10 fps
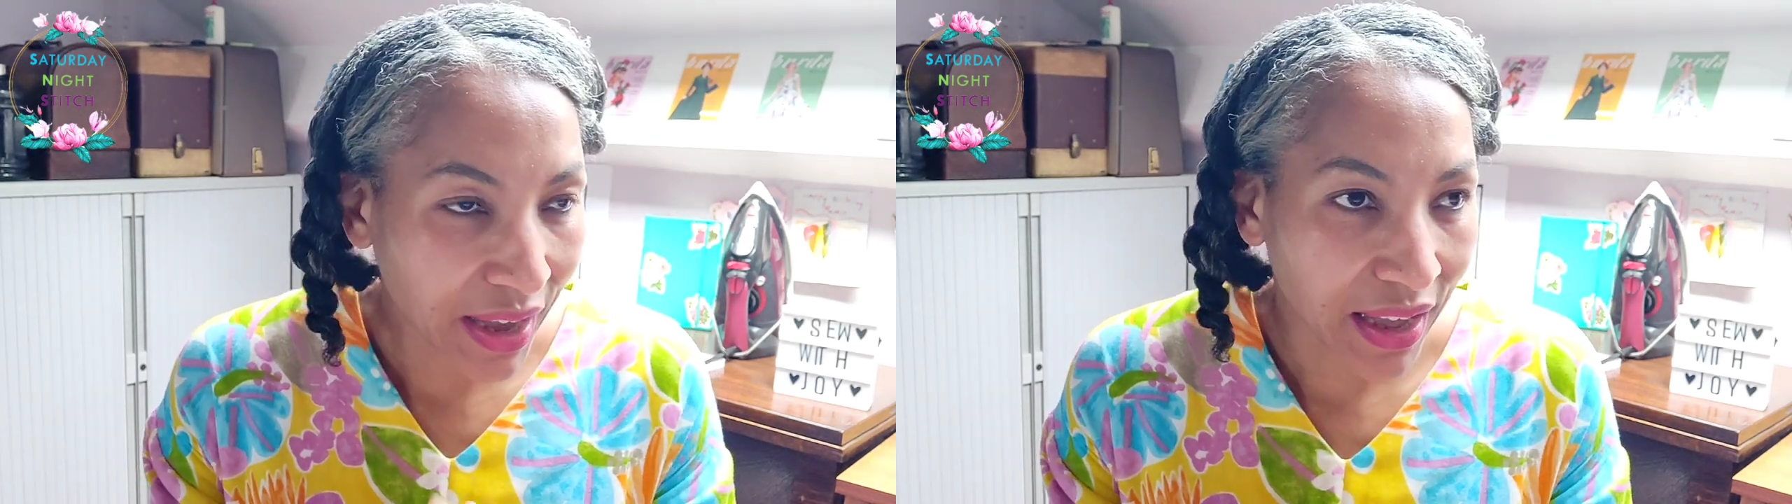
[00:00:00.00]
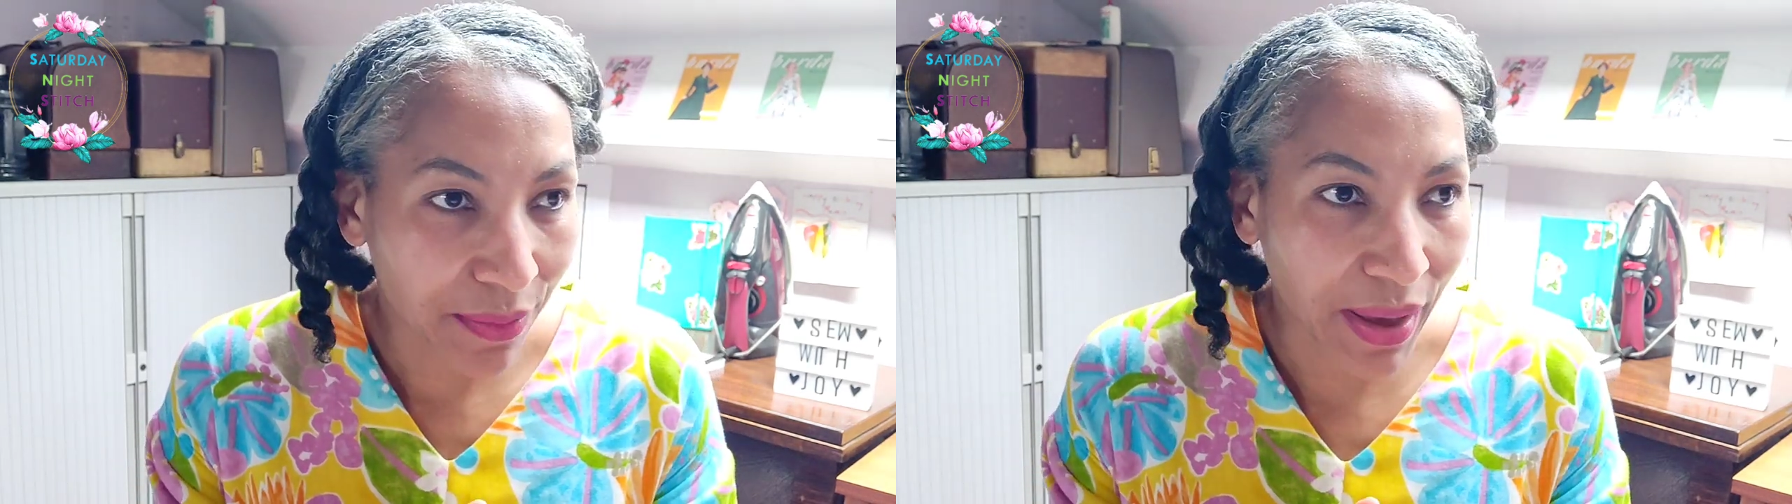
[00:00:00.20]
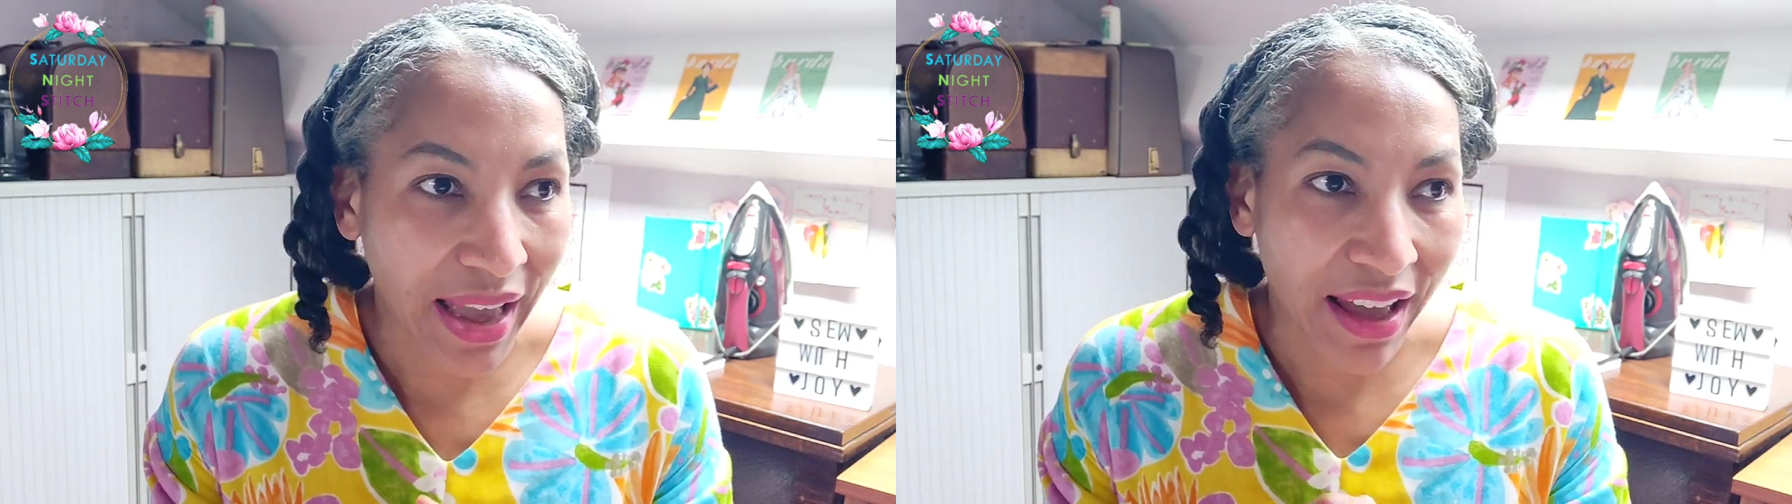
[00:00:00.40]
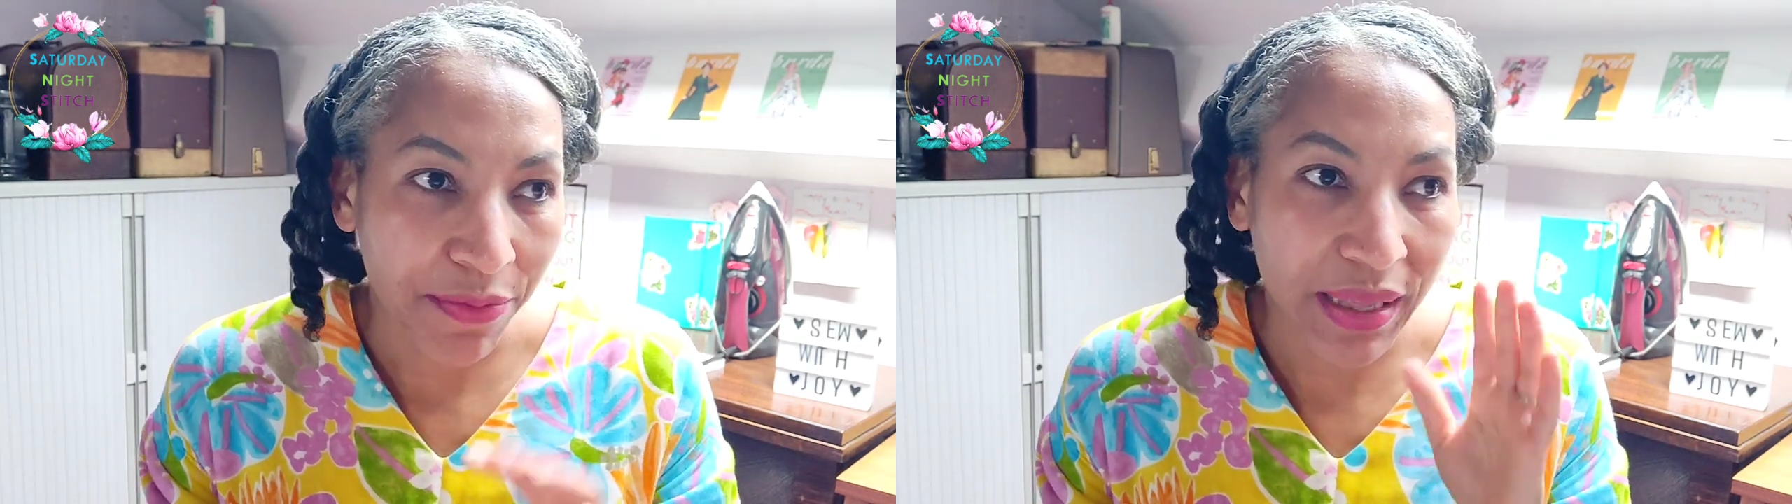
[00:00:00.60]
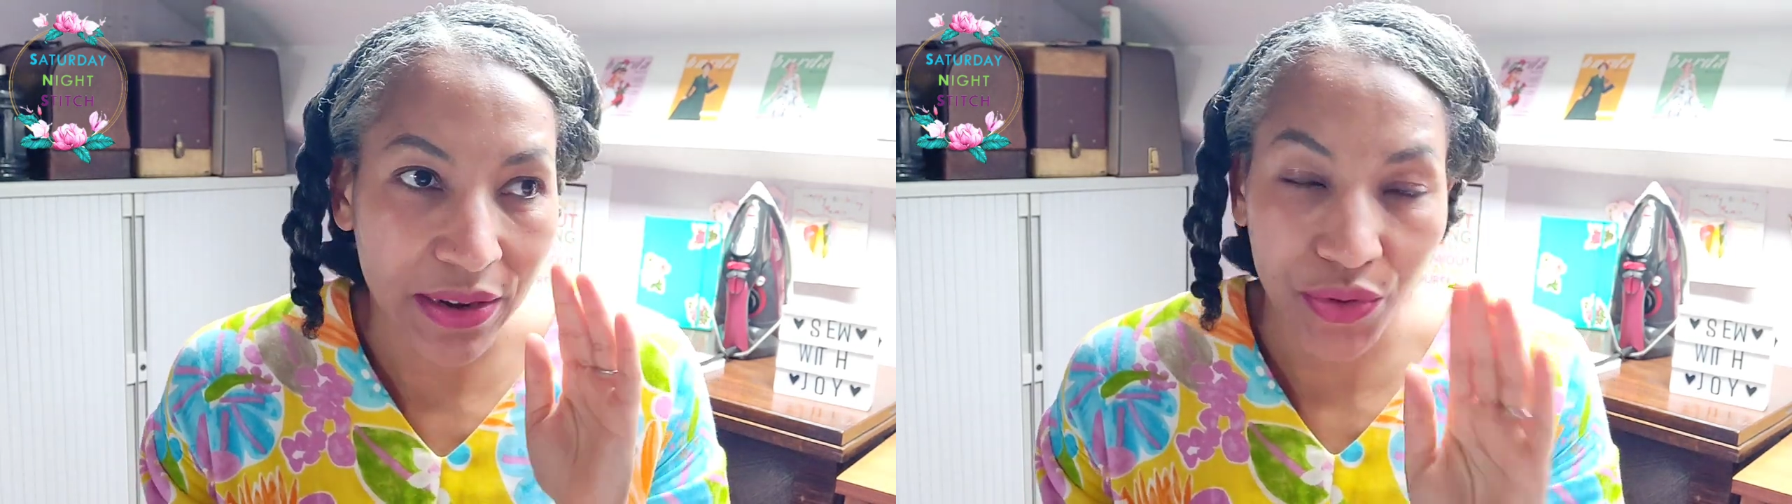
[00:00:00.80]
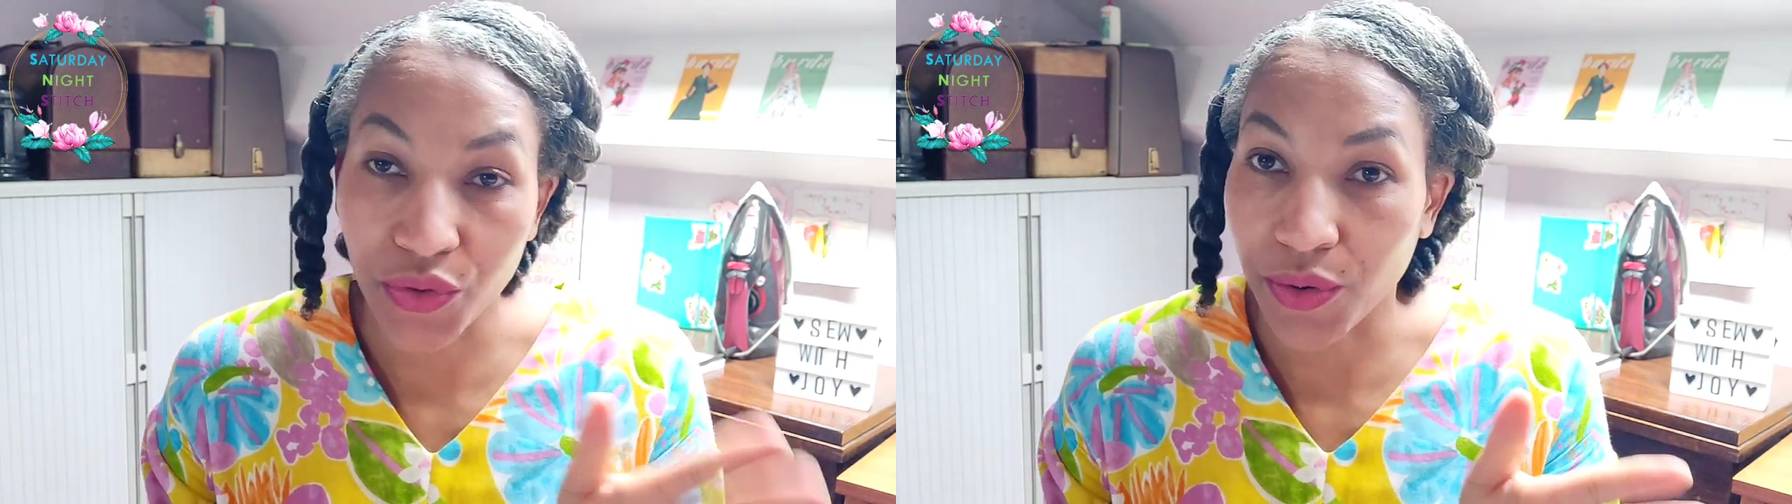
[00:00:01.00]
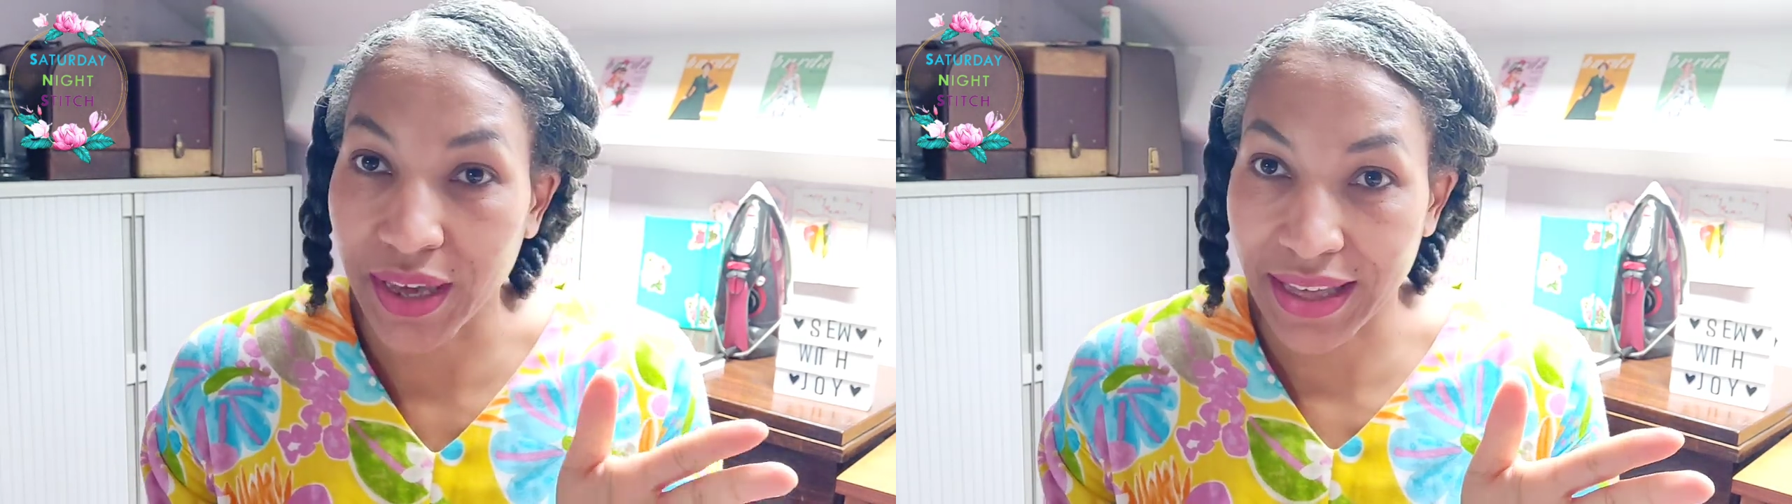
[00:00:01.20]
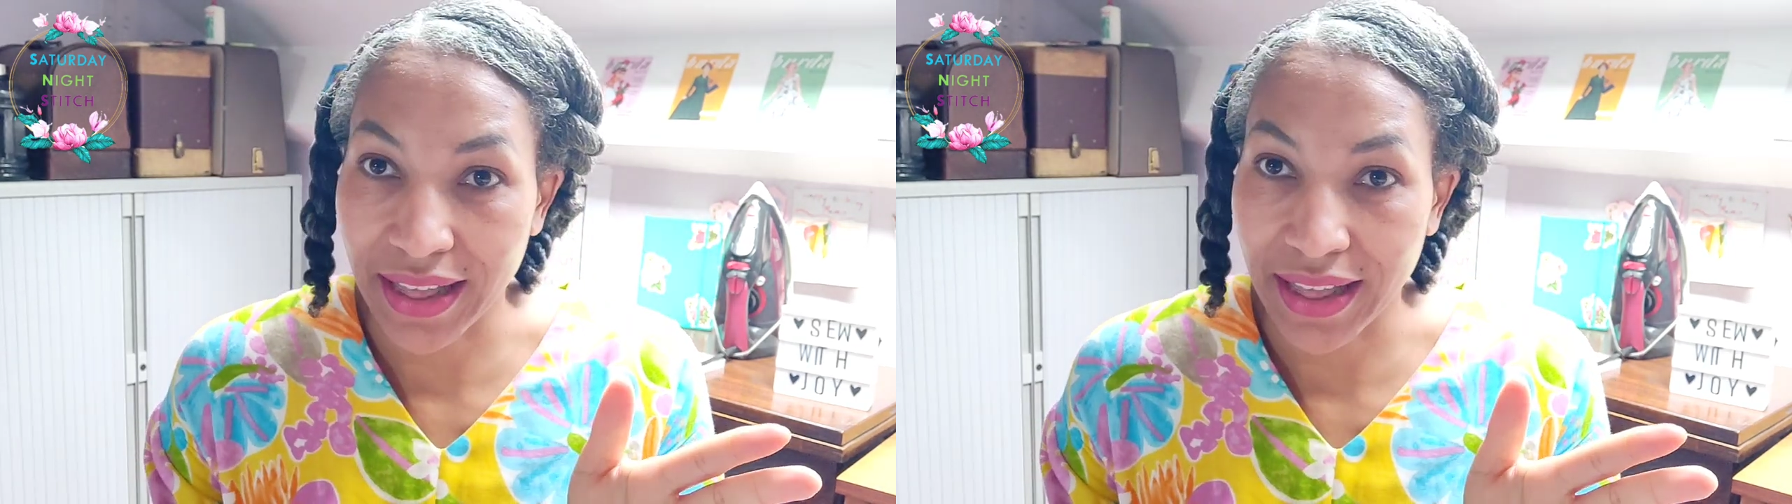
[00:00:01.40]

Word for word: Um, I have my little sewing